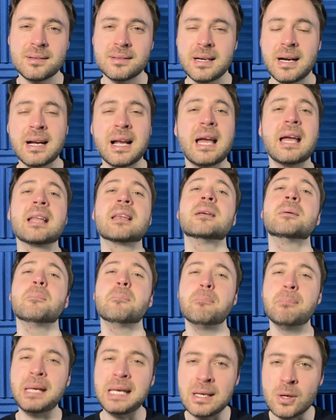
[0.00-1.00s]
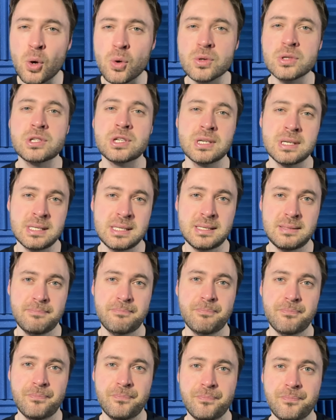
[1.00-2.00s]
Again, conscious.
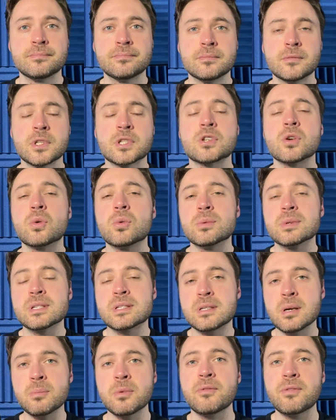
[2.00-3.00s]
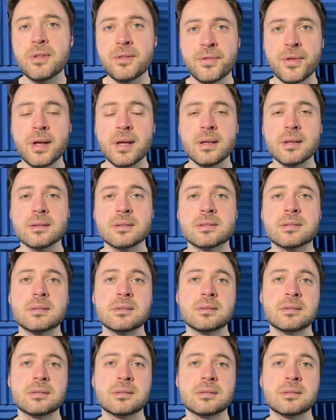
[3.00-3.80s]
So some of the things